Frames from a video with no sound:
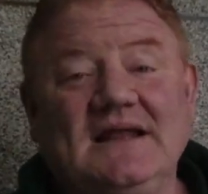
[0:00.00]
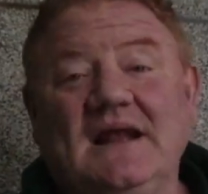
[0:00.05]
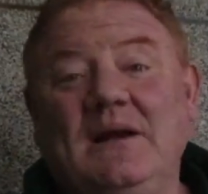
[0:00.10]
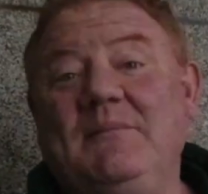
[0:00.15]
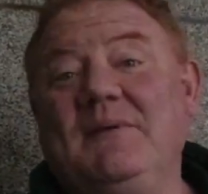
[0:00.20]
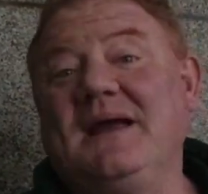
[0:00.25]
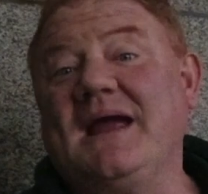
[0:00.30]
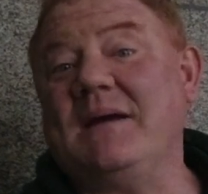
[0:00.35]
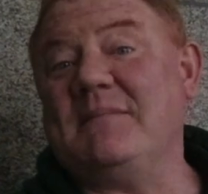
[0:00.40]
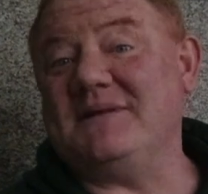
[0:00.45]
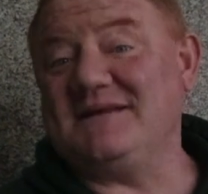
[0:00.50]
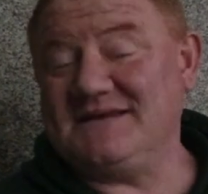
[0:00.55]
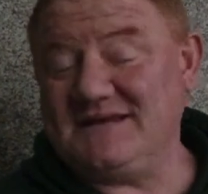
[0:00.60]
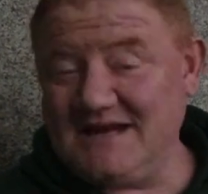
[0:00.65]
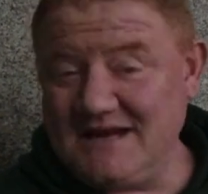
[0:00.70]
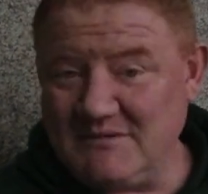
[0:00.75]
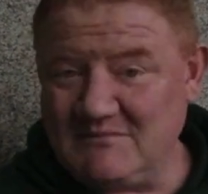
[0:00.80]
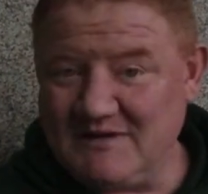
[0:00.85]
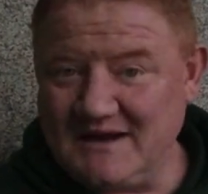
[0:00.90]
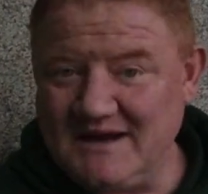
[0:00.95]
Then I became a
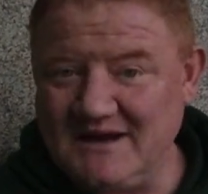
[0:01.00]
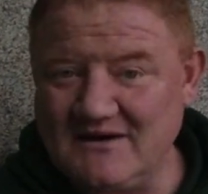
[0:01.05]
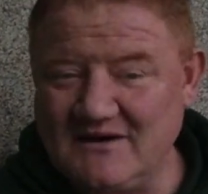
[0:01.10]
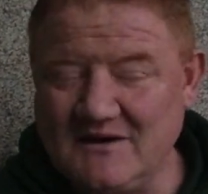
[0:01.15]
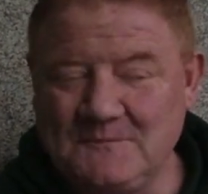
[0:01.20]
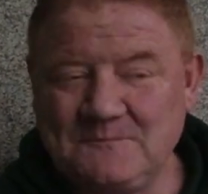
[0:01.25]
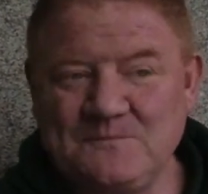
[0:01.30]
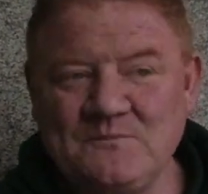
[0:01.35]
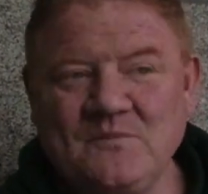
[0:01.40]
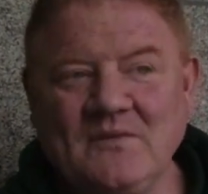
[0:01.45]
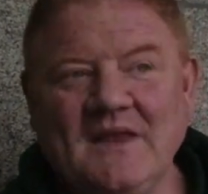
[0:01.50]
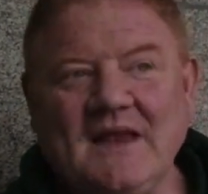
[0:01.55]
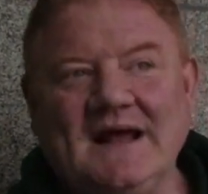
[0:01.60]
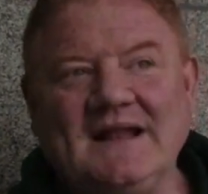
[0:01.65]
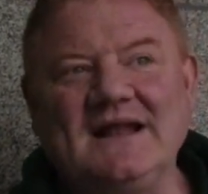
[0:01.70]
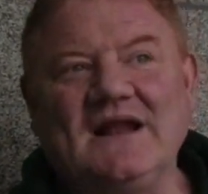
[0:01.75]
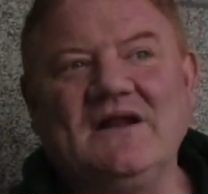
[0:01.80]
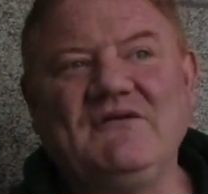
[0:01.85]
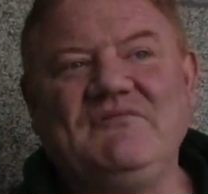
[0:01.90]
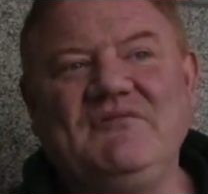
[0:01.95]
team leader.
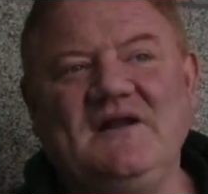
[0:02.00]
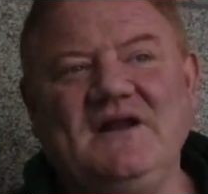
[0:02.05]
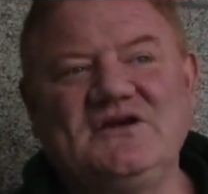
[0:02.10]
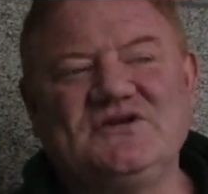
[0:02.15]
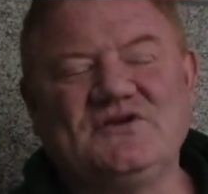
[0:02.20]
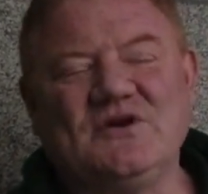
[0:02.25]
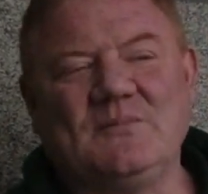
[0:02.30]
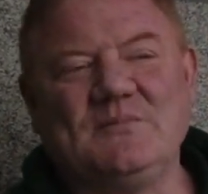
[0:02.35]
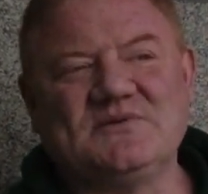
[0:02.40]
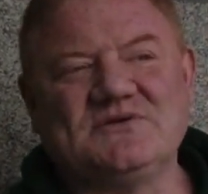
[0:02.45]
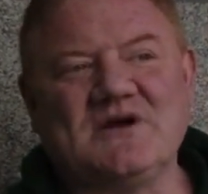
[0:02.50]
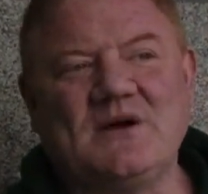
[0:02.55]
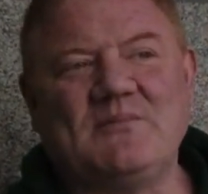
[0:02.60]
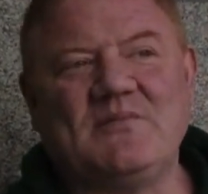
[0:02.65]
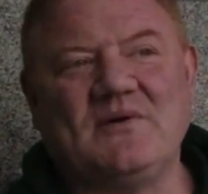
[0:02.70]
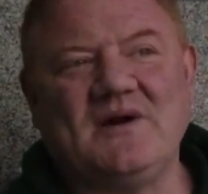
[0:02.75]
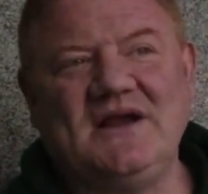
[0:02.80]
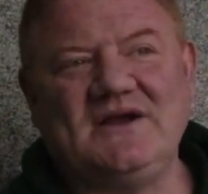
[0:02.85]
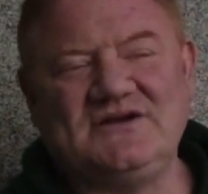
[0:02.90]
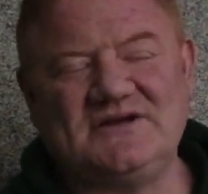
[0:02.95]
And then I finished up as
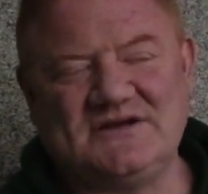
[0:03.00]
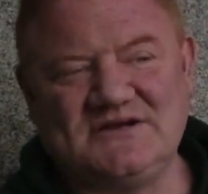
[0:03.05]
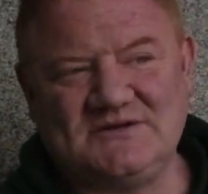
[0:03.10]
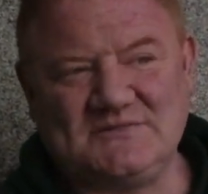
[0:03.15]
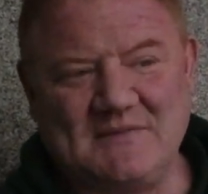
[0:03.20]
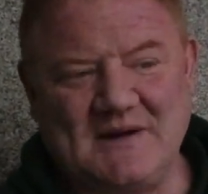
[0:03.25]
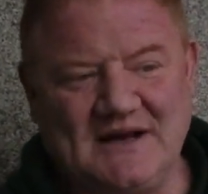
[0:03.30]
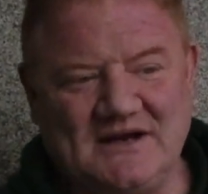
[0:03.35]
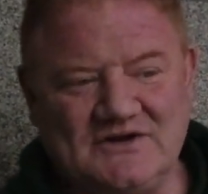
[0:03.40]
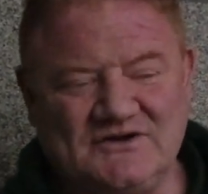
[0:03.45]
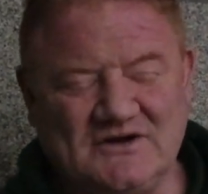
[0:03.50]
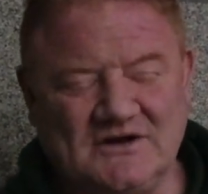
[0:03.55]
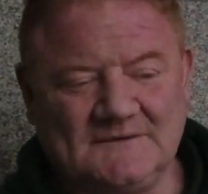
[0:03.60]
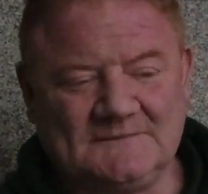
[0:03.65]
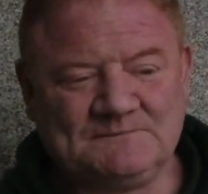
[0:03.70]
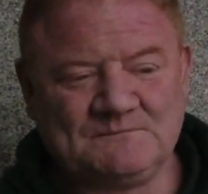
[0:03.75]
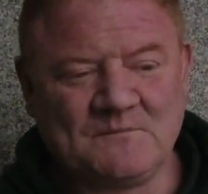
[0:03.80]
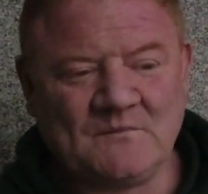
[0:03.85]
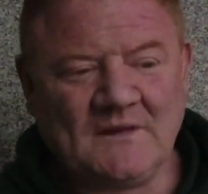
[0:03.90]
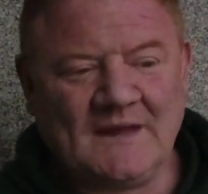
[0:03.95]
operations manager.